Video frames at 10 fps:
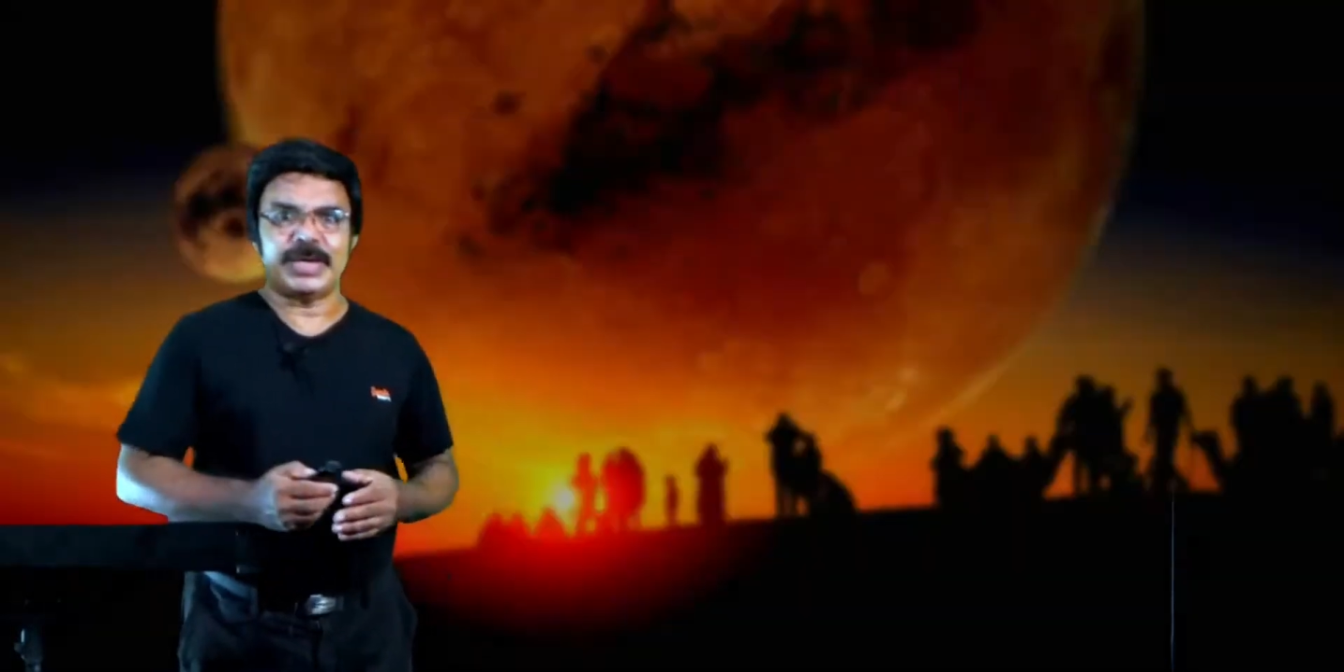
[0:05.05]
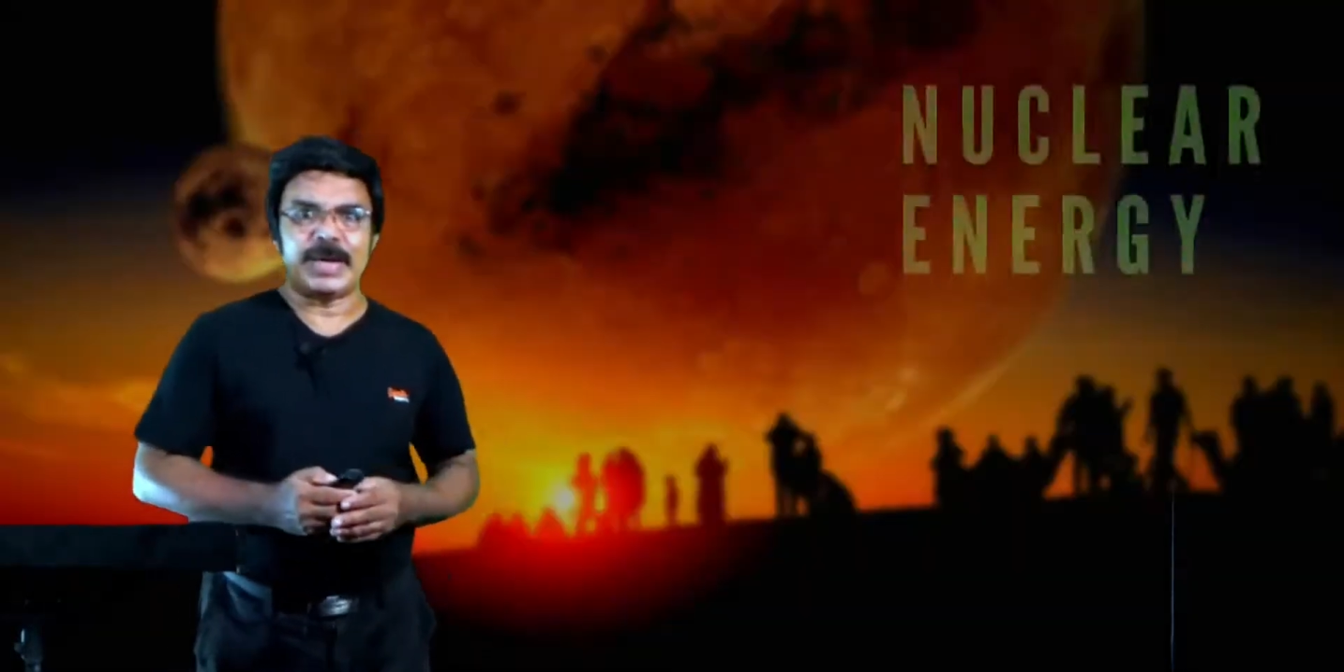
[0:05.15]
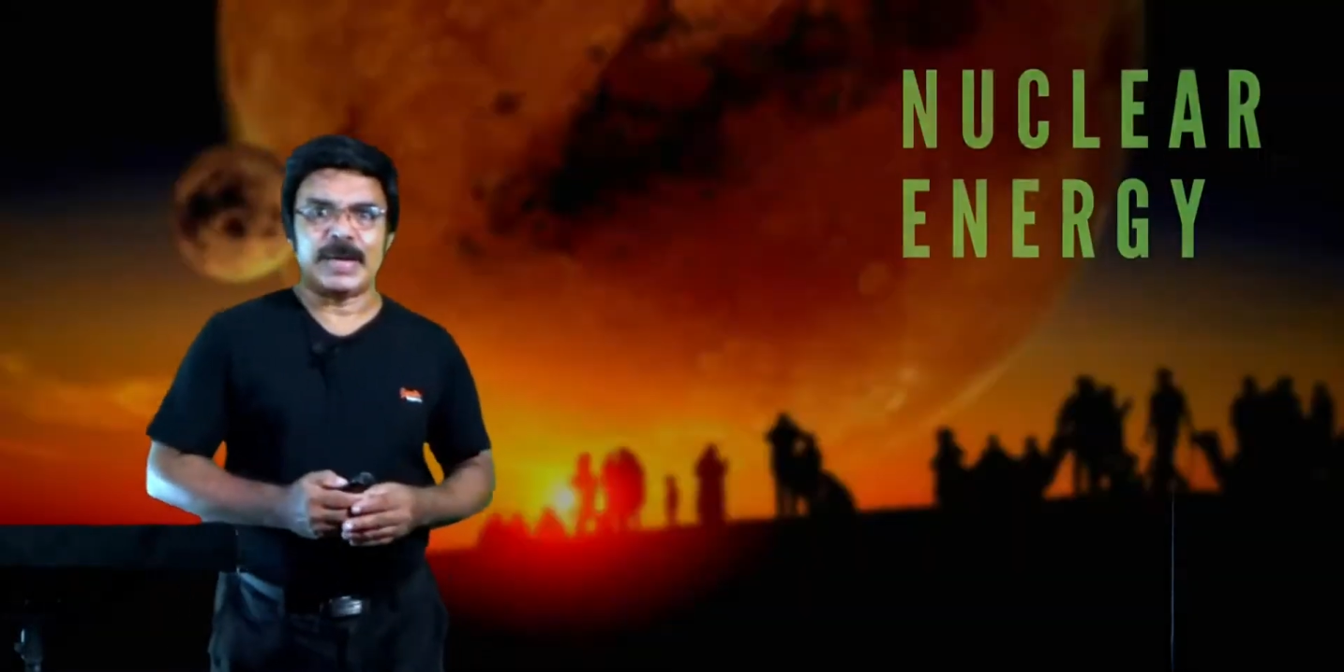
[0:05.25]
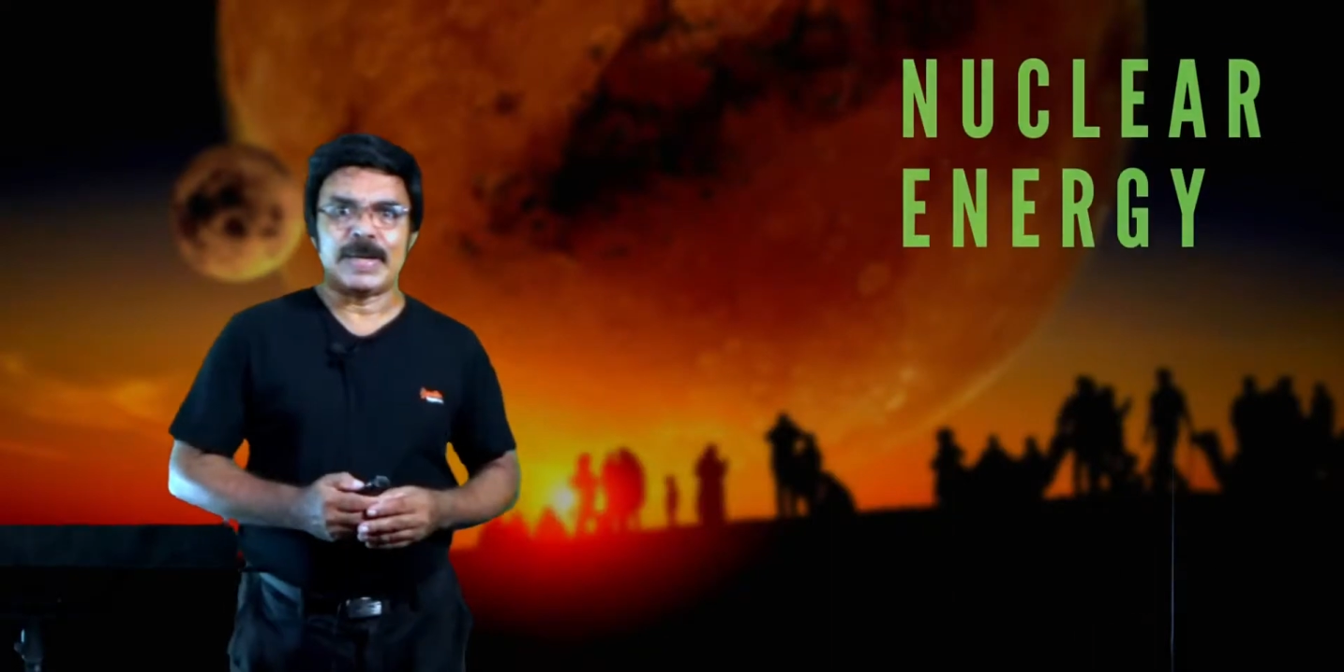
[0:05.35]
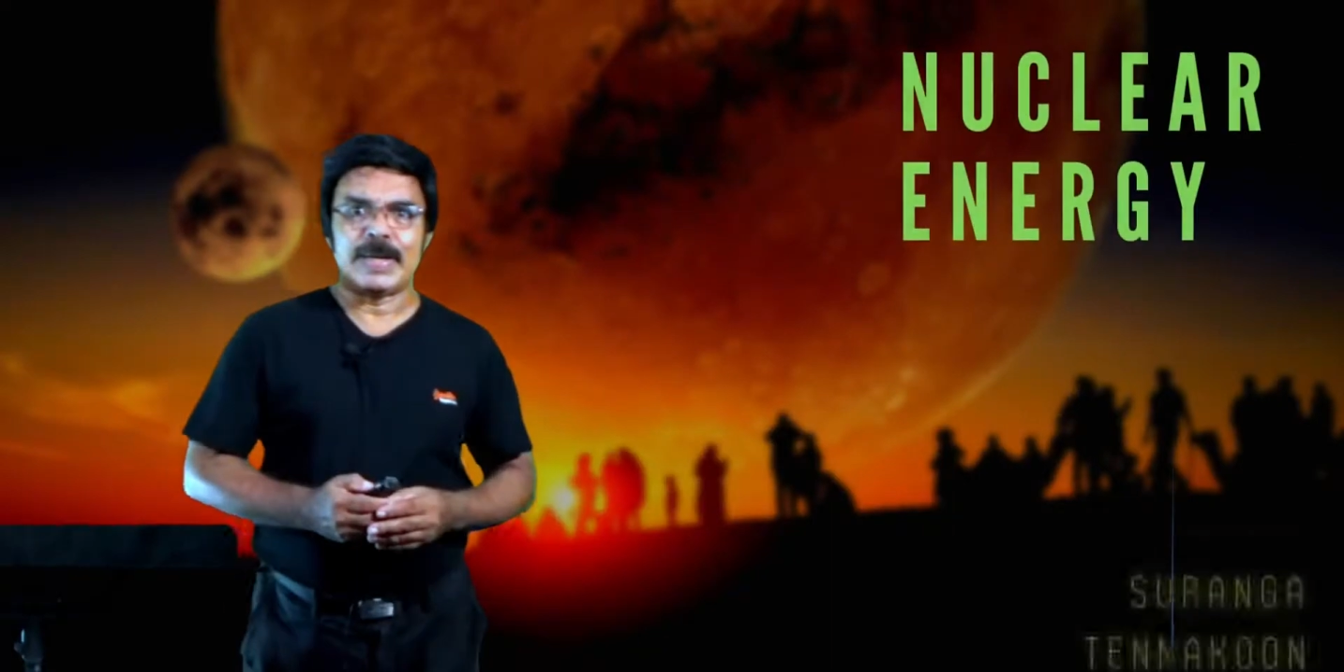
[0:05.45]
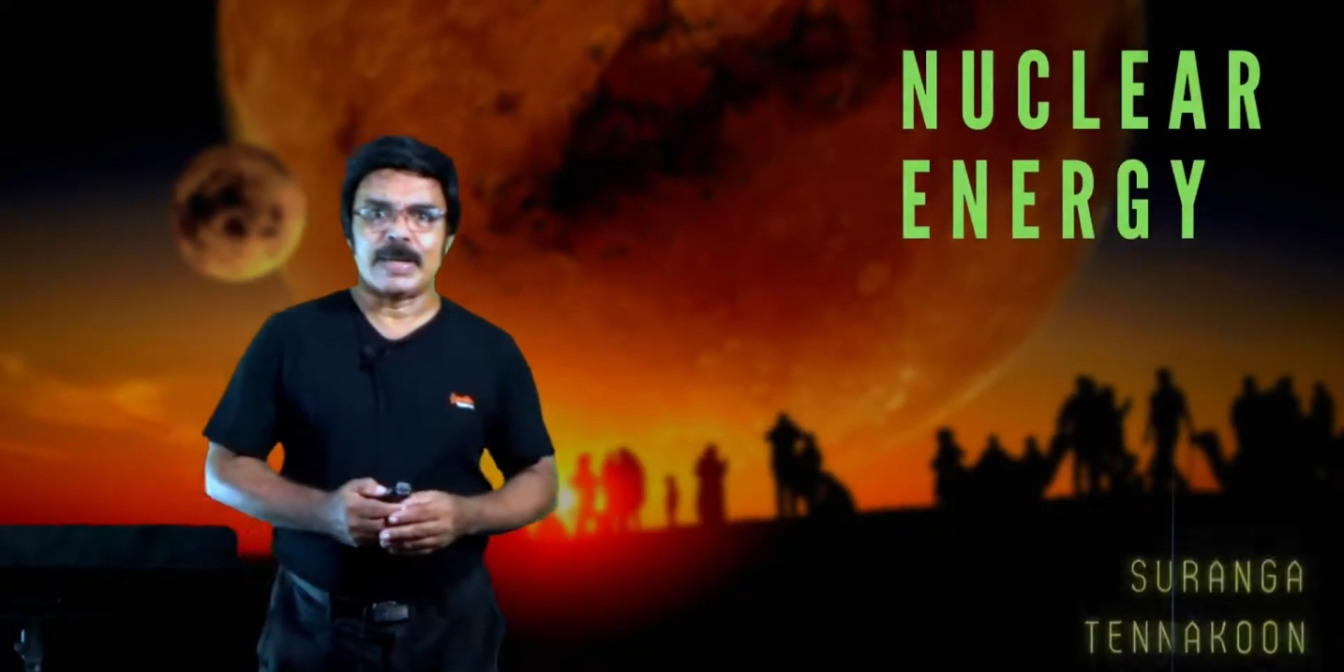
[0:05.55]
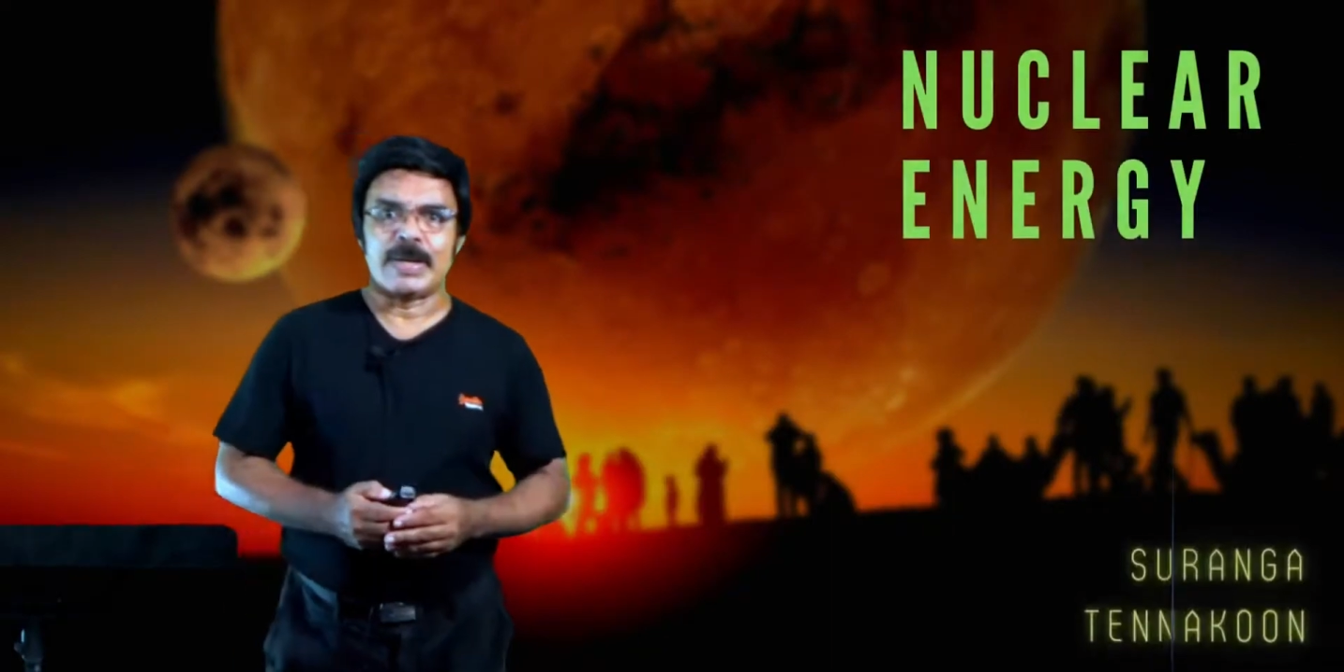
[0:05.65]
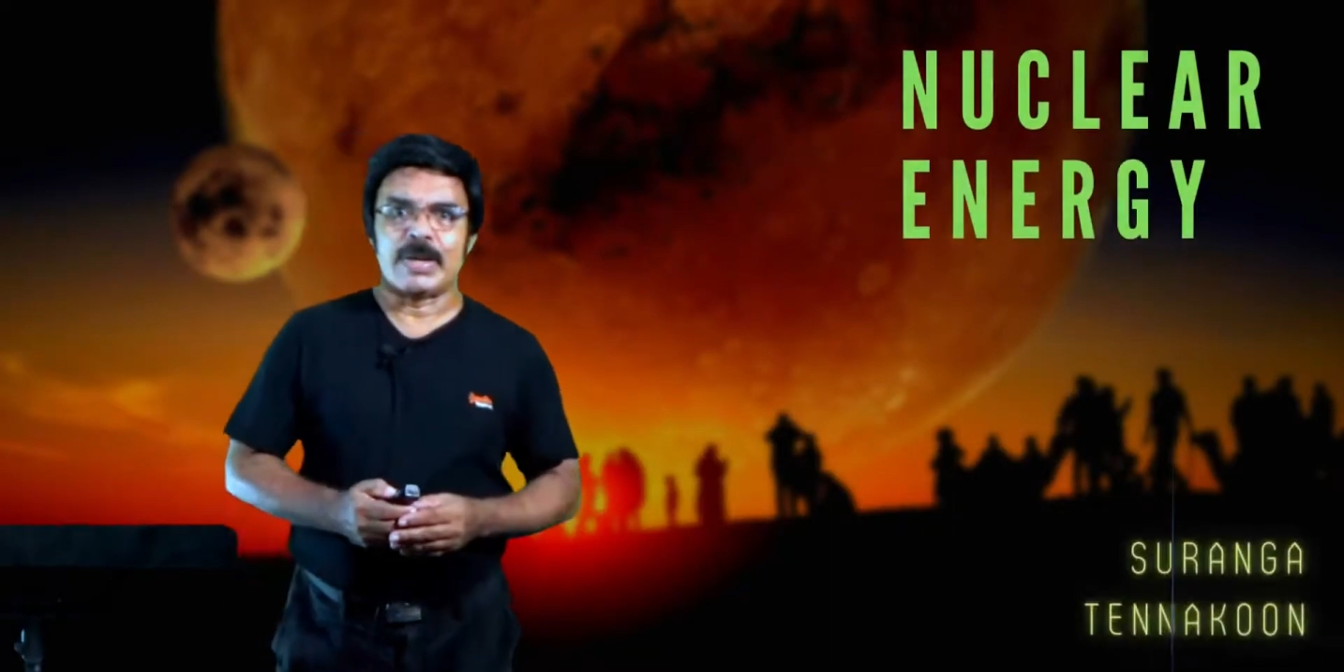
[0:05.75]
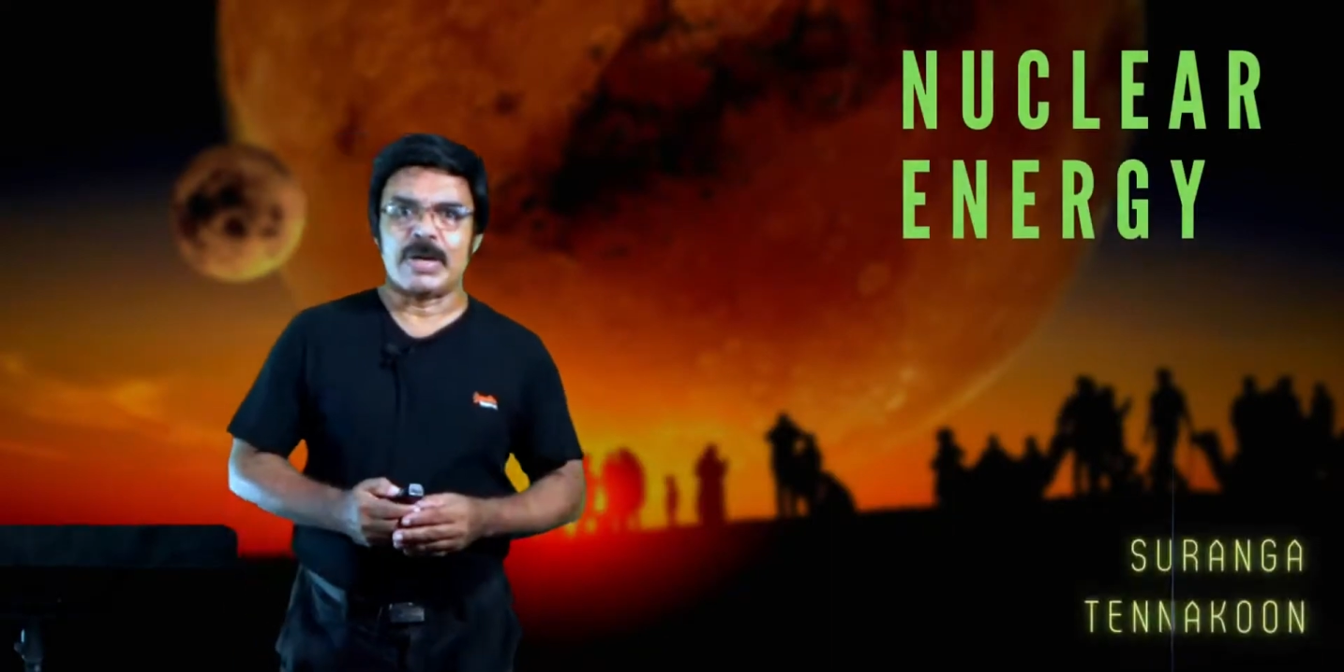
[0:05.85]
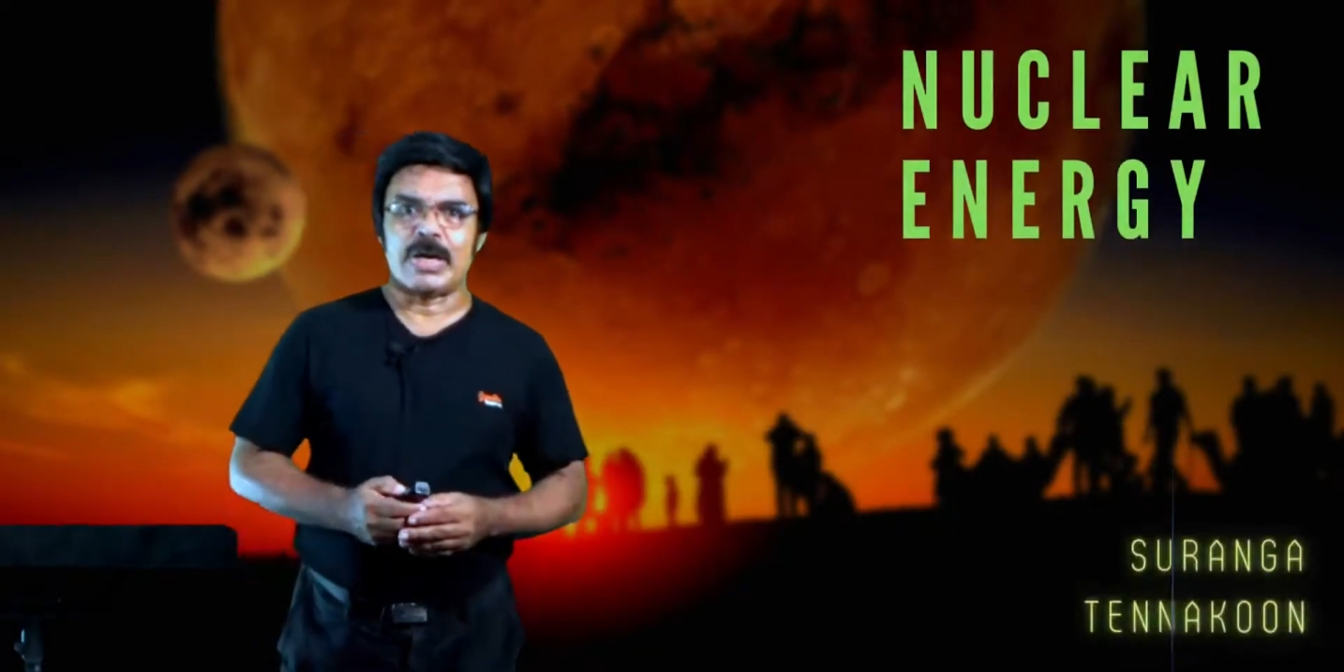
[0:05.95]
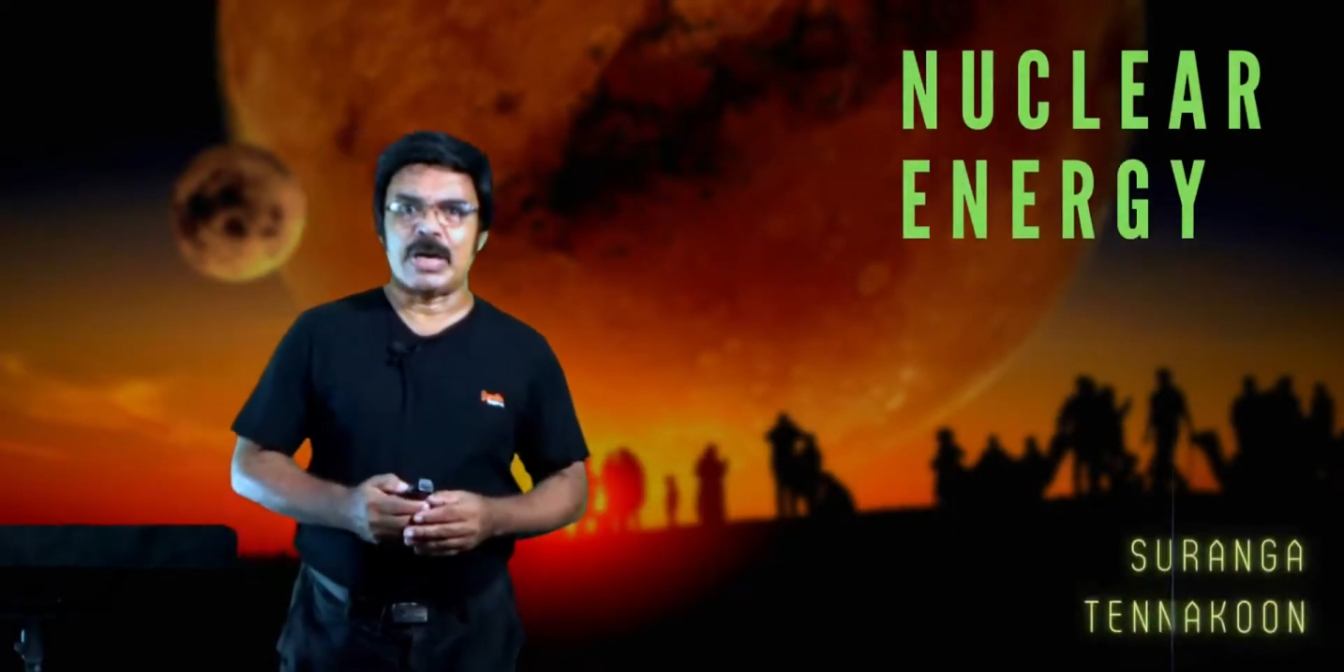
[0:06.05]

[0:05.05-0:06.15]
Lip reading: a